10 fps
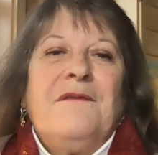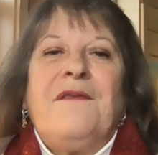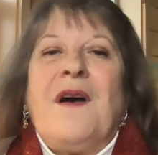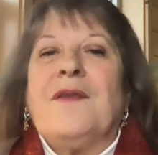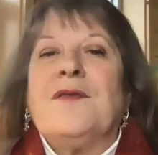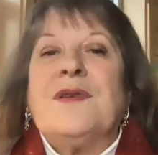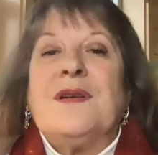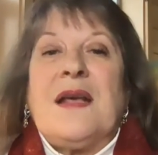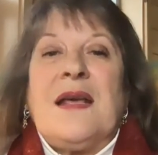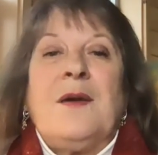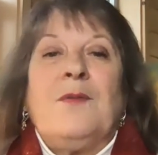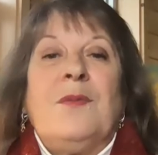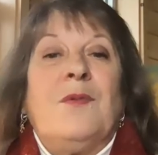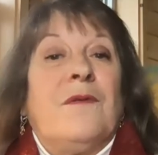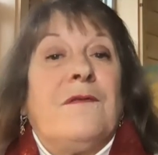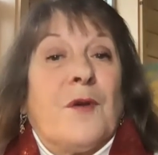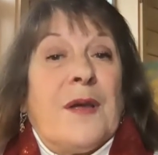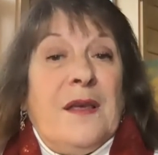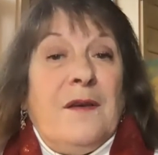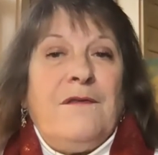Father, today we will
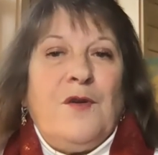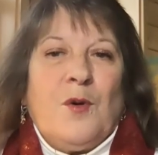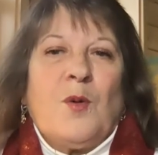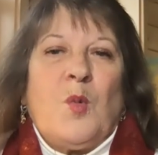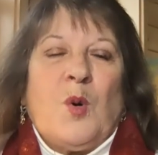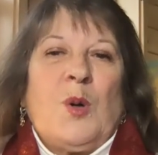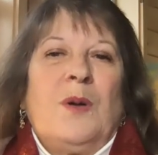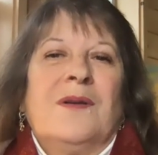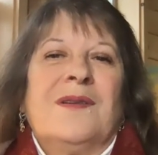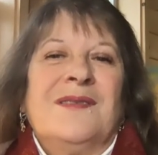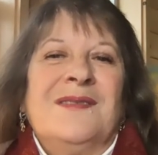forgive your world